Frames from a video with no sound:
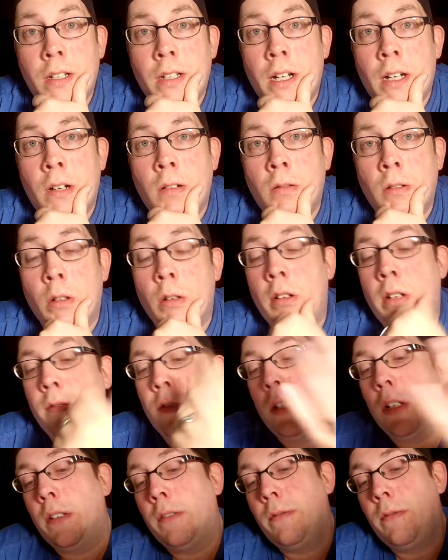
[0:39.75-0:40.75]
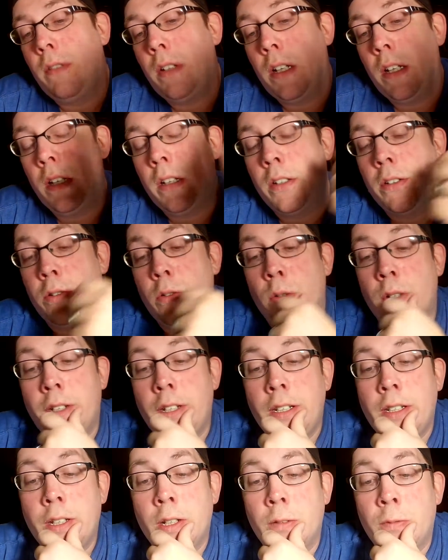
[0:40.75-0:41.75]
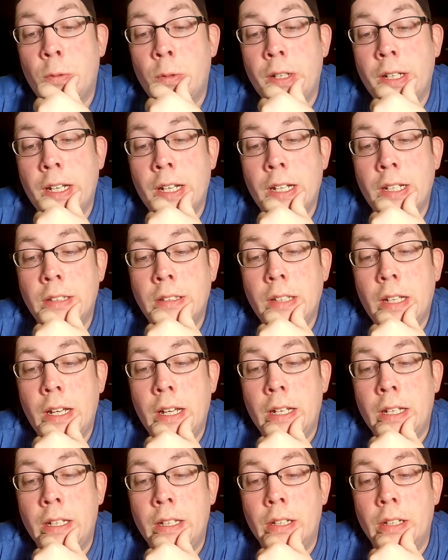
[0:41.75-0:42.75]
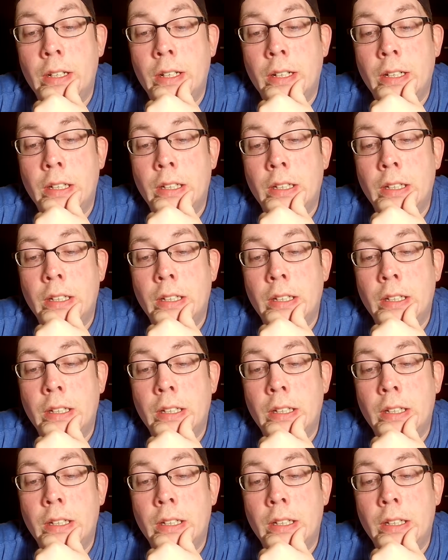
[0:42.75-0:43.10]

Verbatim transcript: I'll go over it in short detail for you guys, and